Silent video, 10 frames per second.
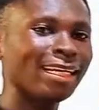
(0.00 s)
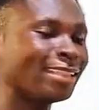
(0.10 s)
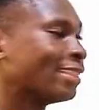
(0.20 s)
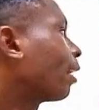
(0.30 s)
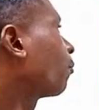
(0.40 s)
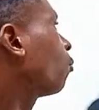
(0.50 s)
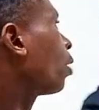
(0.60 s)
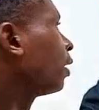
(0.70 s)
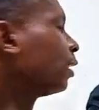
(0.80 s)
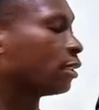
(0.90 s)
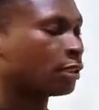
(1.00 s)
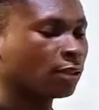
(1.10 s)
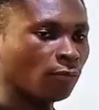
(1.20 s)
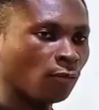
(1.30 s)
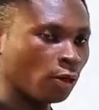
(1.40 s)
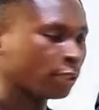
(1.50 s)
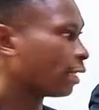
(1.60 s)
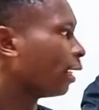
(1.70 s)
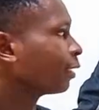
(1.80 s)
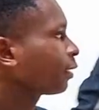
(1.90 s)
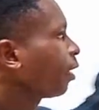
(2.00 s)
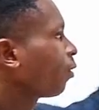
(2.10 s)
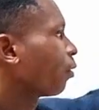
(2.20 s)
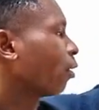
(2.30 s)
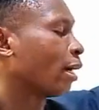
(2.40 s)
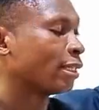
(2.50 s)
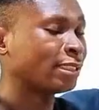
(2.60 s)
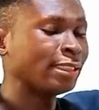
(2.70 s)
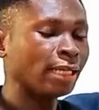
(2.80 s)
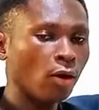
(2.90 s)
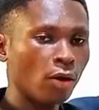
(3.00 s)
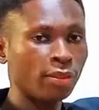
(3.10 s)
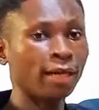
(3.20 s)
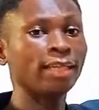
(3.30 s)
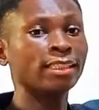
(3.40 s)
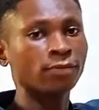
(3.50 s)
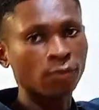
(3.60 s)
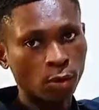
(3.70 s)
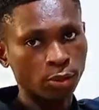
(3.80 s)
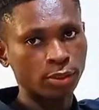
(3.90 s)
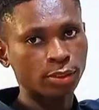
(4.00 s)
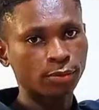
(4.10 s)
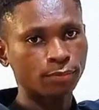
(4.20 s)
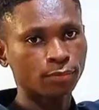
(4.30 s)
is that one is voiceless, whereas the other is voiced.